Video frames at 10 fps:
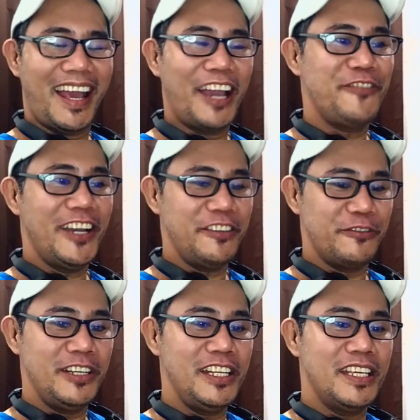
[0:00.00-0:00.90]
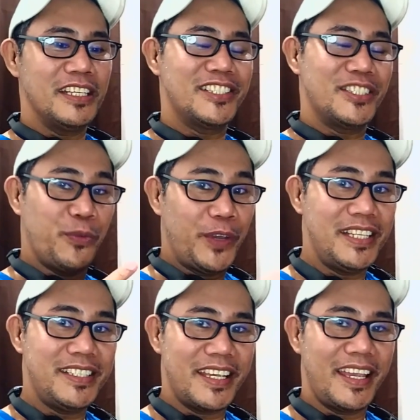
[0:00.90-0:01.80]
I find it really
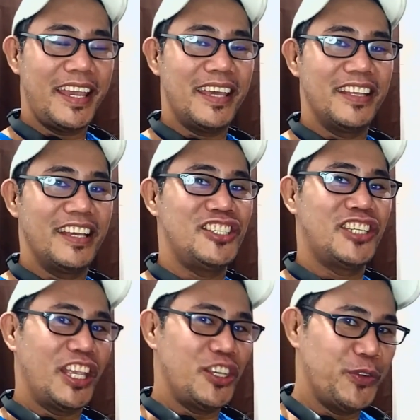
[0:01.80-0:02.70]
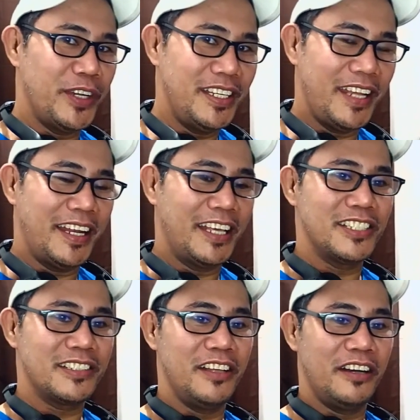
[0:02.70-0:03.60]
sweet and genuine, and I
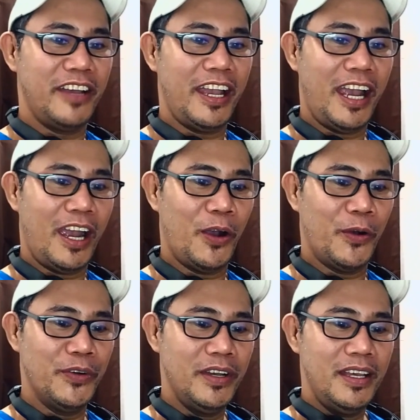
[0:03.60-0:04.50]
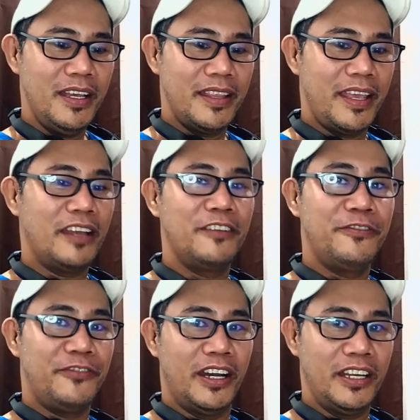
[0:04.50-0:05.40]
just love how they had
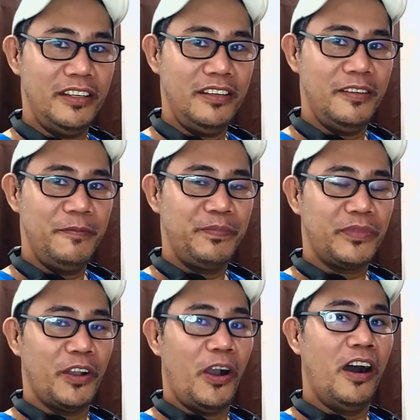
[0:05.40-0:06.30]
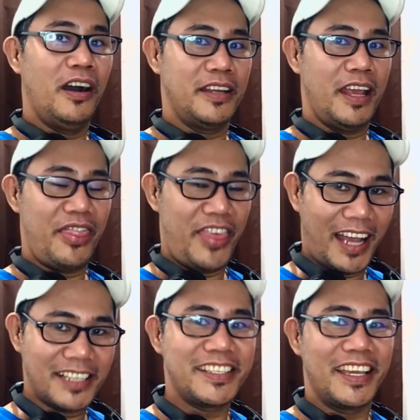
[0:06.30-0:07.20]
fun on
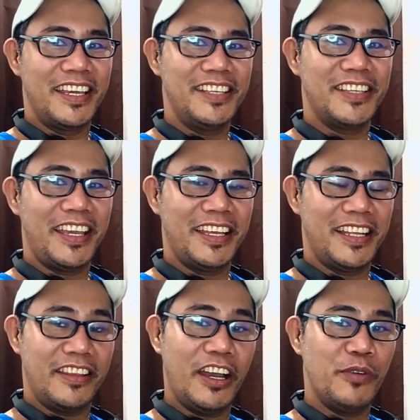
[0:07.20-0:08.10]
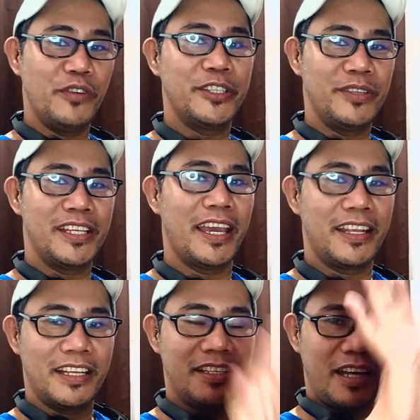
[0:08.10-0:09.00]
that stage and that moment when
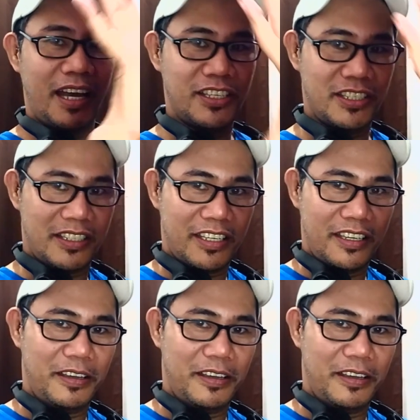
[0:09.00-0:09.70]
Käärijä touched